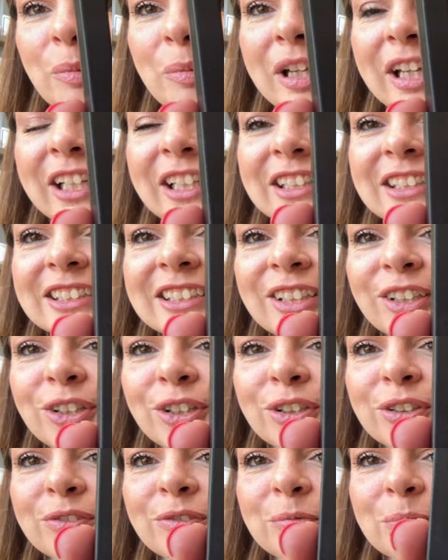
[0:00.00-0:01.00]
piece
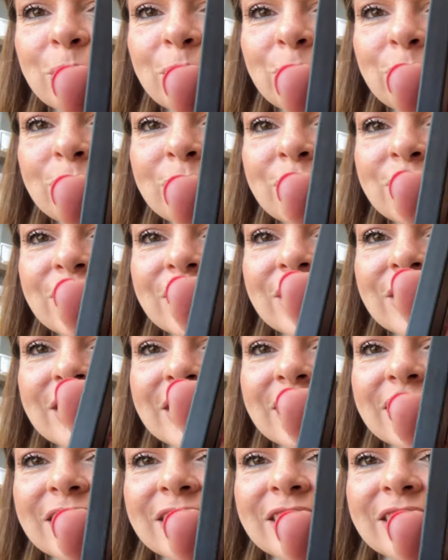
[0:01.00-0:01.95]
of Moldavite.